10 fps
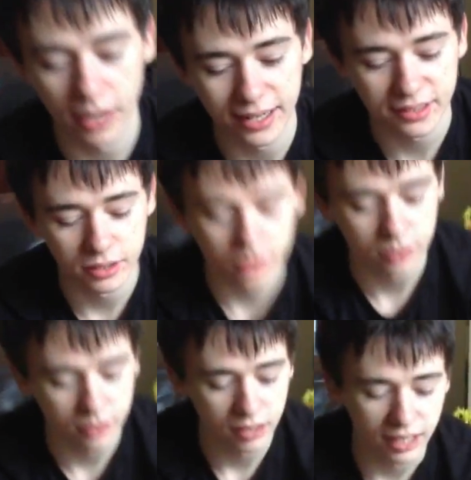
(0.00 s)
I actually used
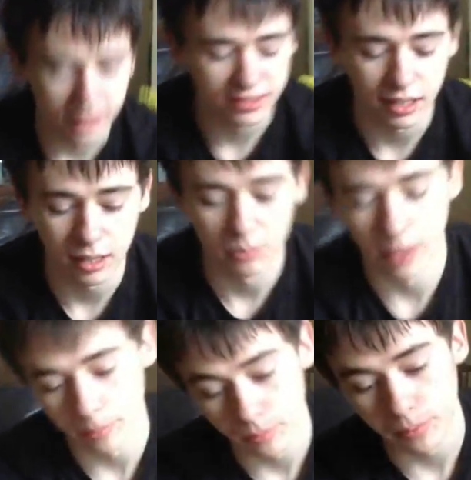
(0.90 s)
it like when
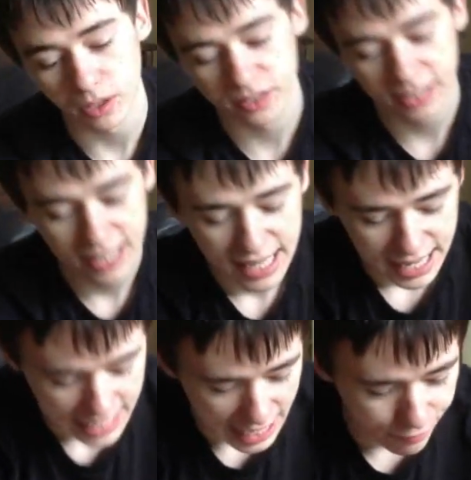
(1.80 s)
I unboxed it.
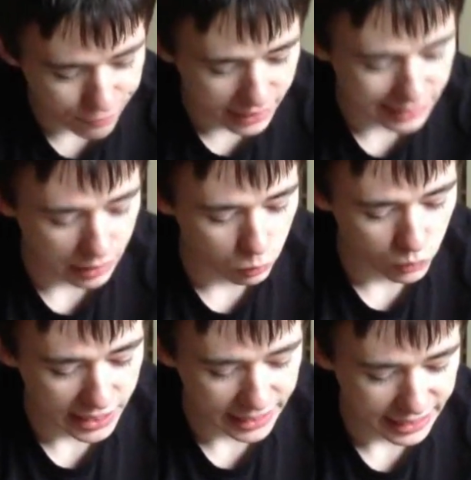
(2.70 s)
It feels like
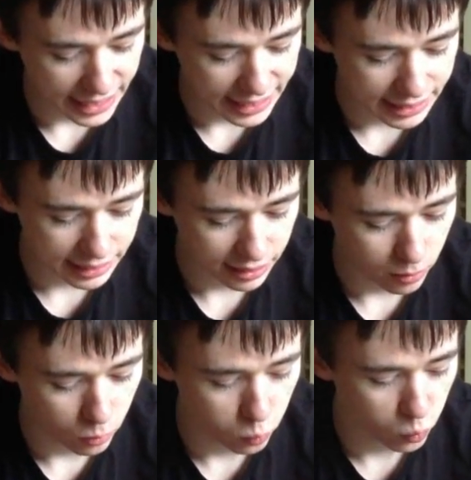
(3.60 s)
really light,
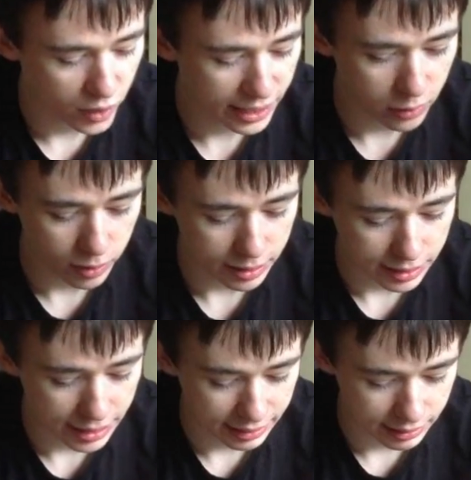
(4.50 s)
really
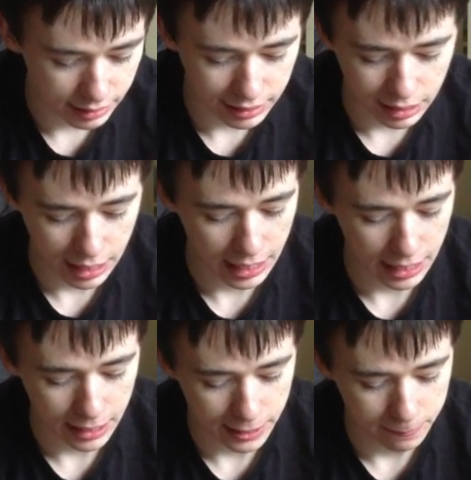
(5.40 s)
light.
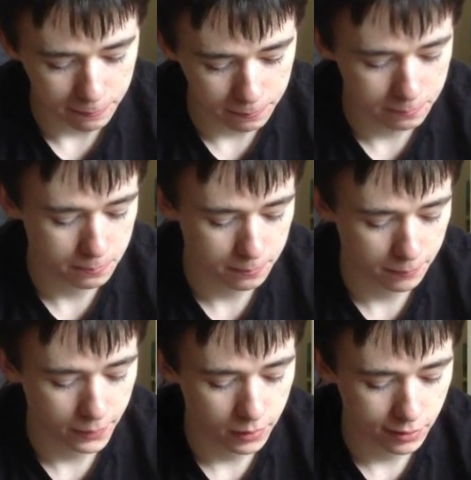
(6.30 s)
And
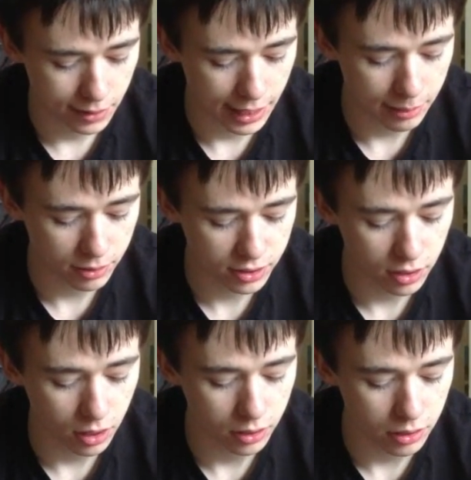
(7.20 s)
I watched
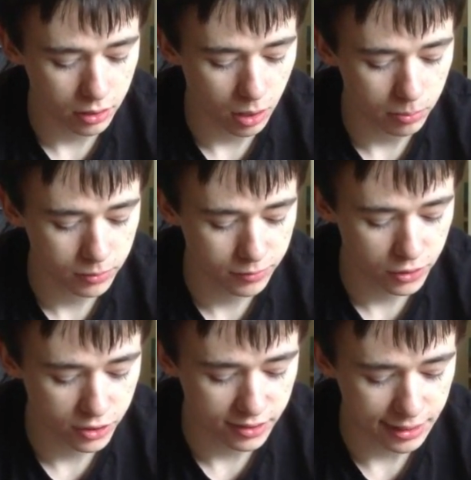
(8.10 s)
on a couple of
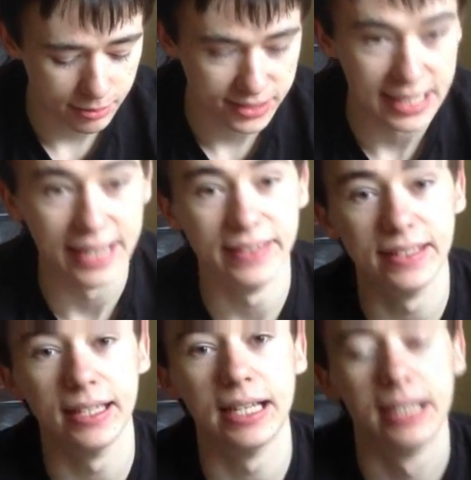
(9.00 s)
reviews, and they were saying
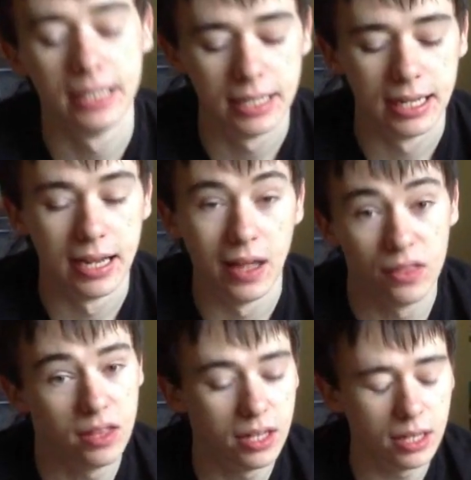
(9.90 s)

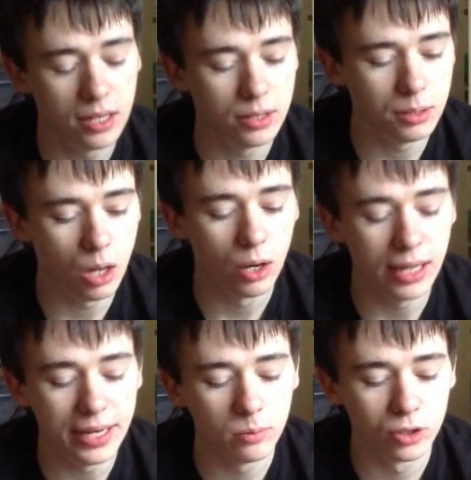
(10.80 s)
that how
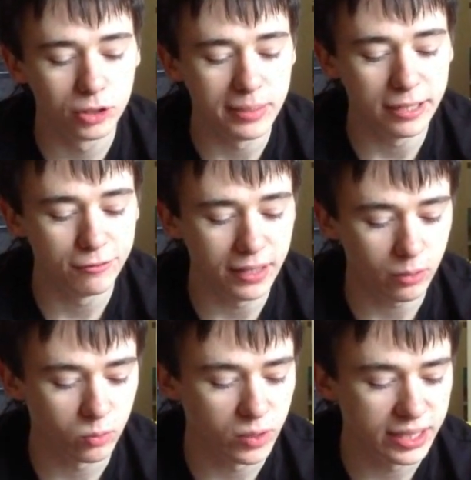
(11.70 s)
light it was made it feel
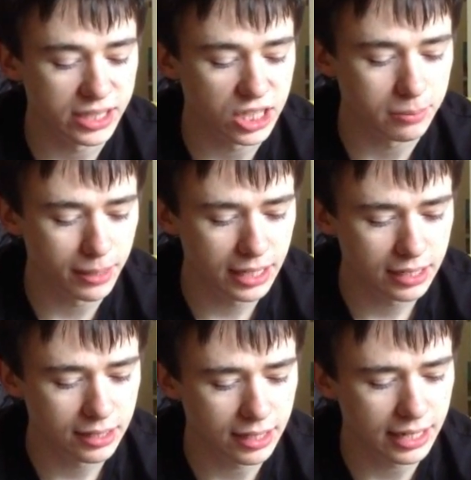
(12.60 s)
really cheapy,
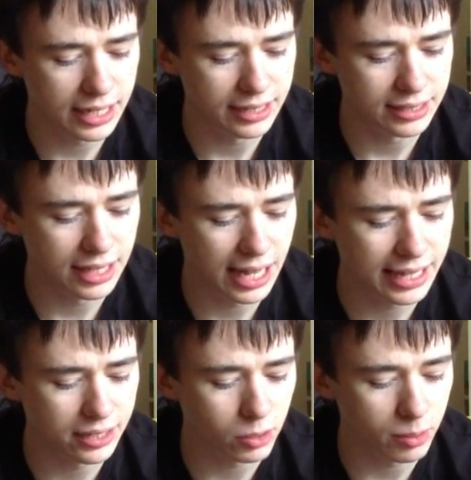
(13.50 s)
and I
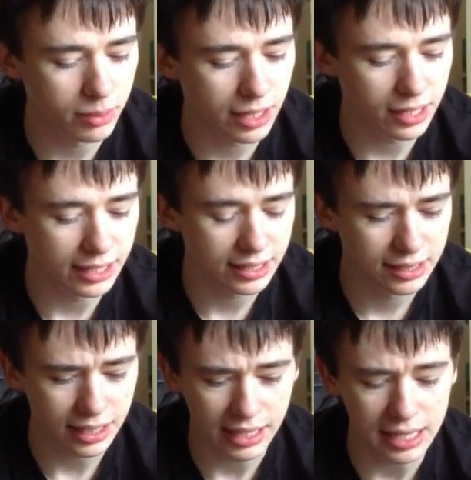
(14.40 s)
can agree with that. Like
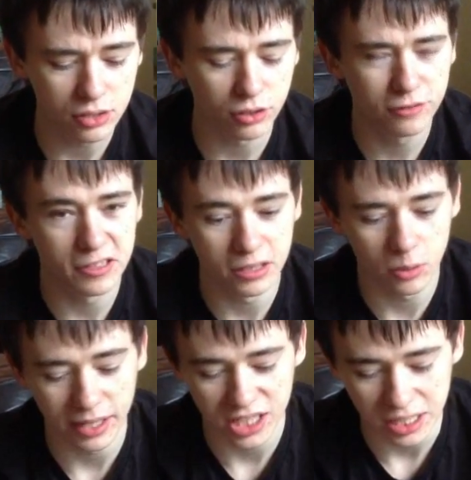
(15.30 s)
it does feel
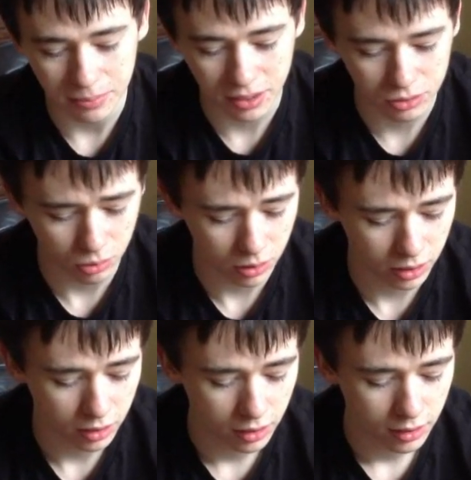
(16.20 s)
quite cheap, the
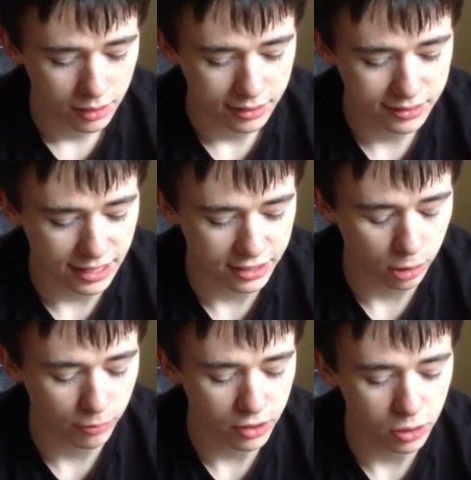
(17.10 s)
controller. It's like
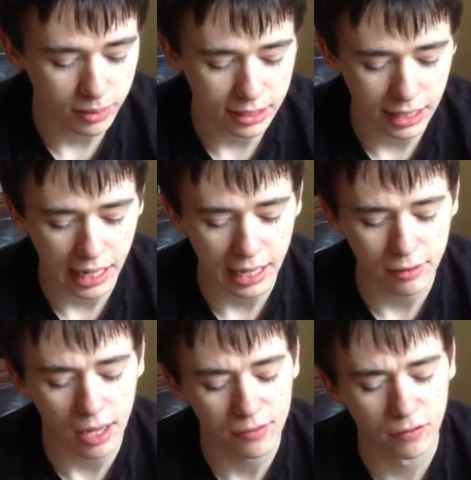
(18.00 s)
something you would
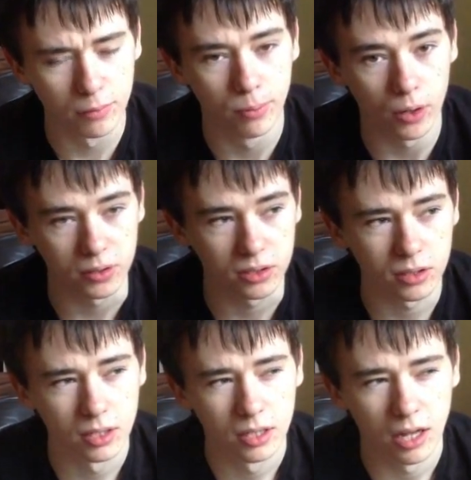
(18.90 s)
if you ever bought
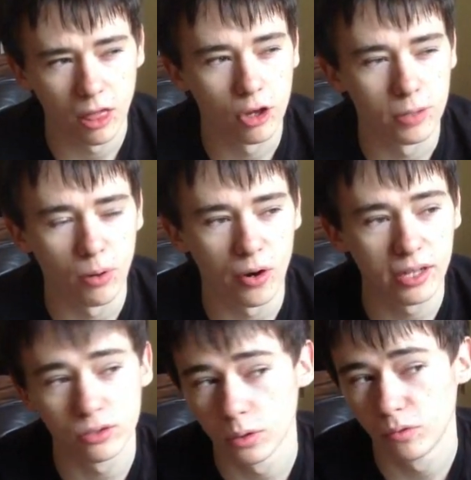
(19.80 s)
a third-party
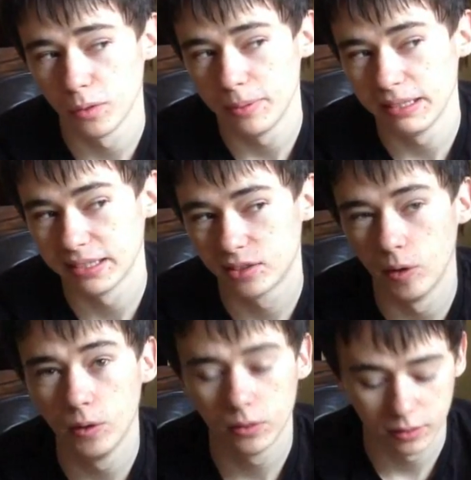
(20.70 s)
controller for the
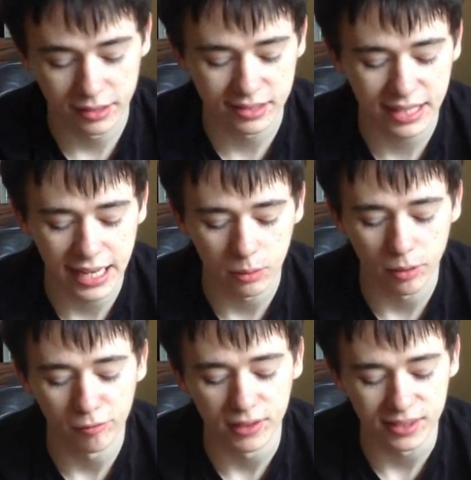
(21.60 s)
PS2, this is kind of what
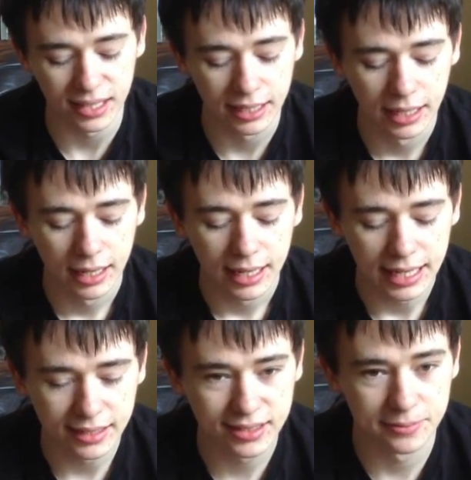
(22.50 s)
it feels like.
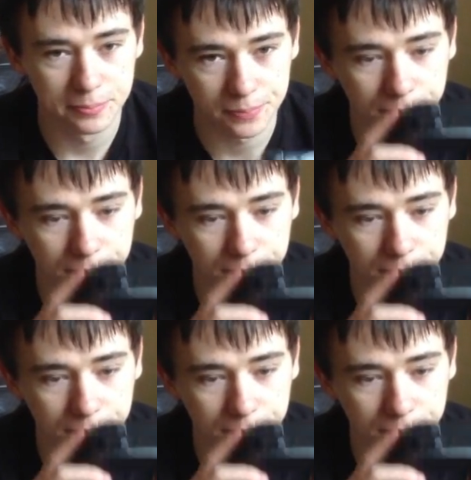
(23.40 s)
It's